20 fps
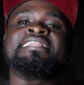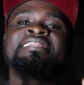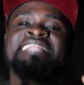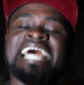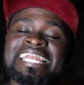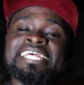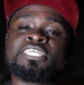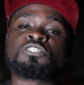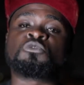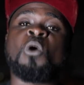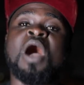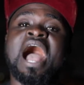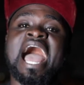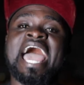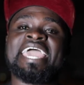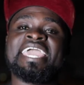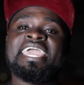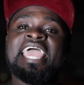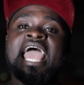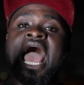That is
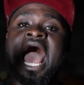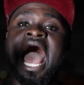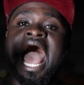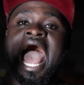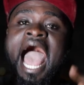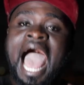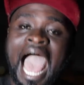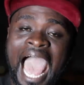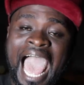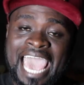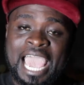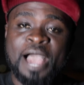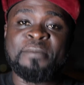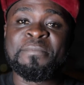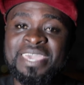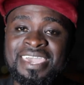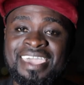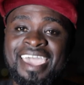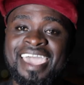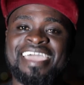why I
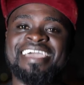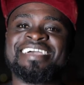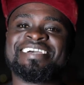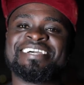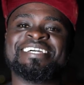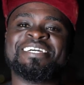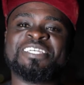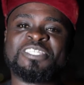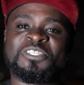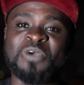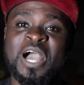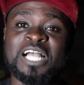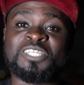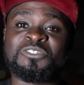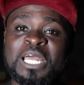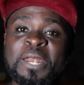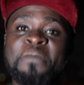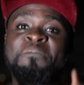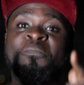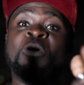am here to
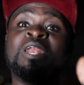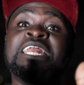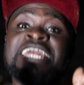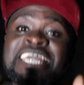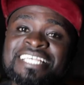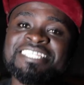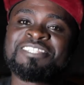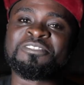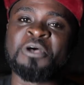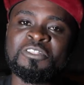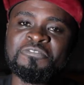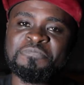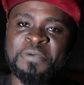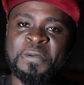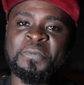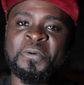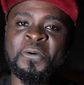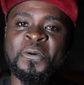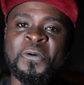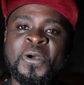actually police those
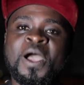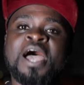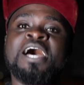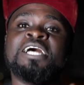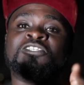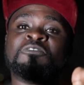people,